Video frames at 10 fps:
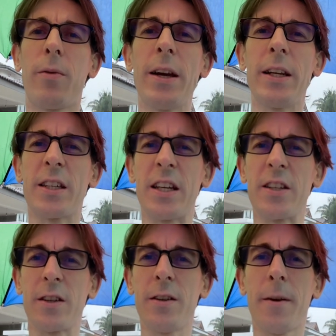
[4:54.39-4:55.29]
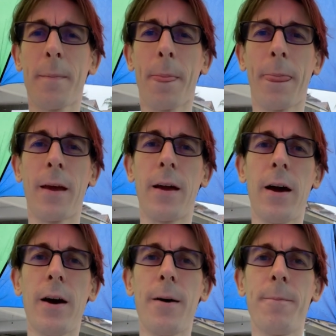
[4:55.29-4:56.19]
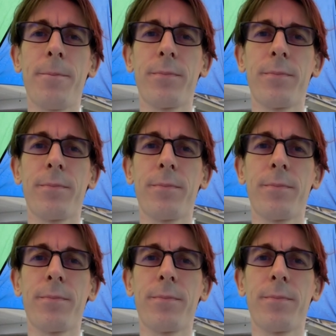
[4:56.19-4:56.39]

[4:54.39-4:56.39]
the rainy season um,